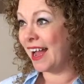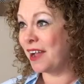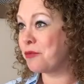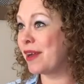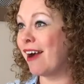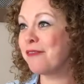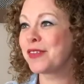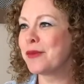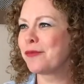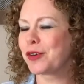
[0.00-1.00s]
I went off
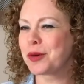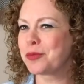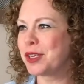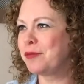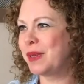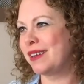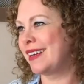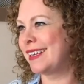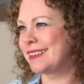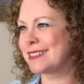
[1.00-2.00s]
them for a brief
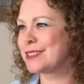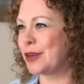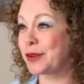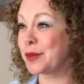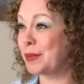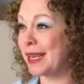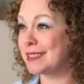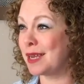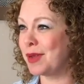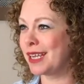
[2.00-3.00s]
period at the start of the
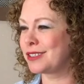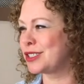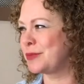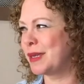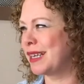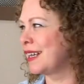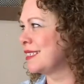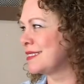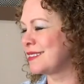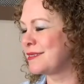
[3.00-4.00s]
pandemic just
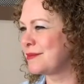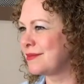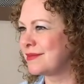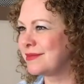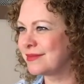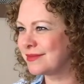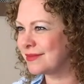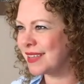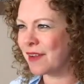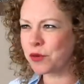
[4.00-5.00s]
because
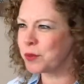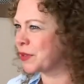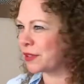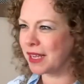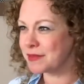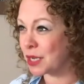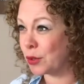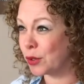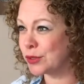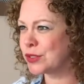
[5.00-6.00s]
everyone put their lives on
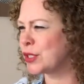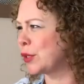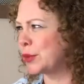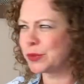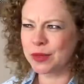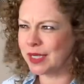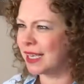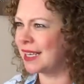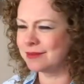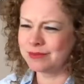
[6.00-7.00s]
hold. So
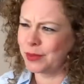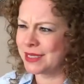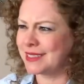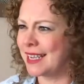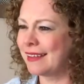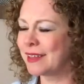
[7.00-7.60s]
I wasn't taking